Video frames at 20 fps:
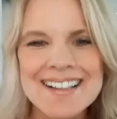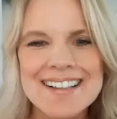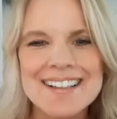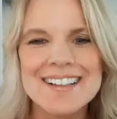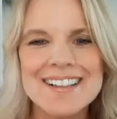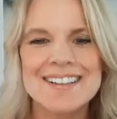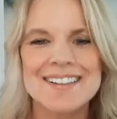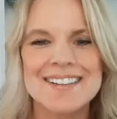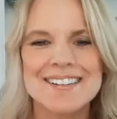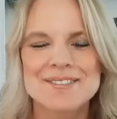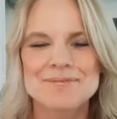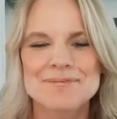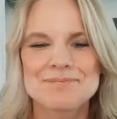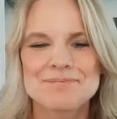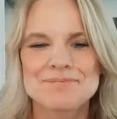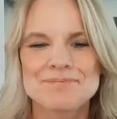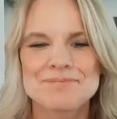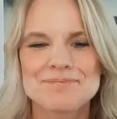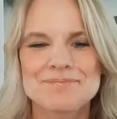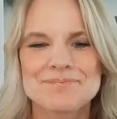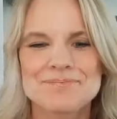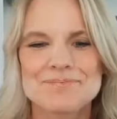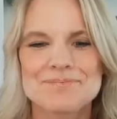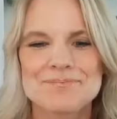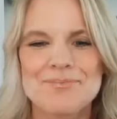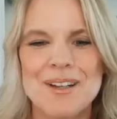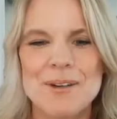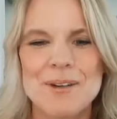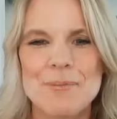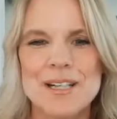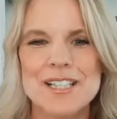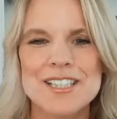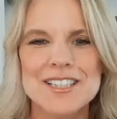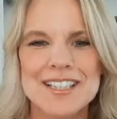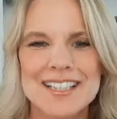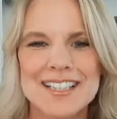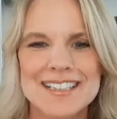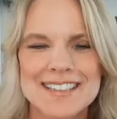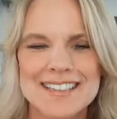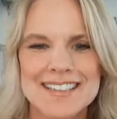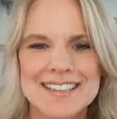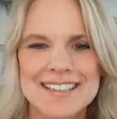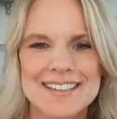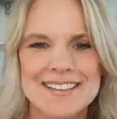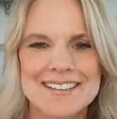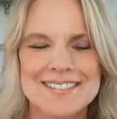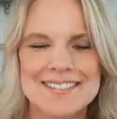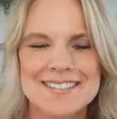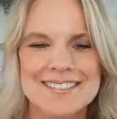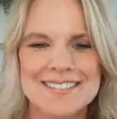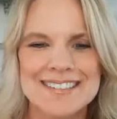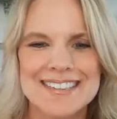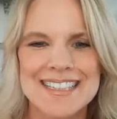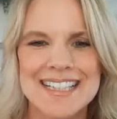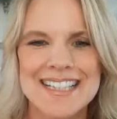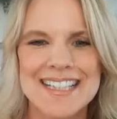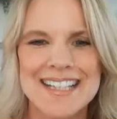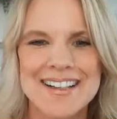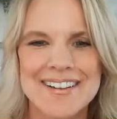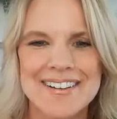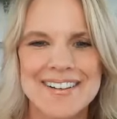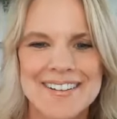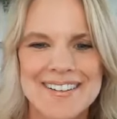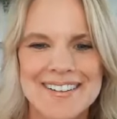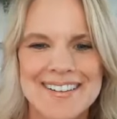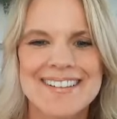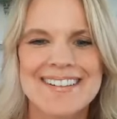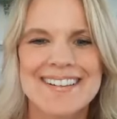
will see you next week. Appreciate it, Tina. Take care.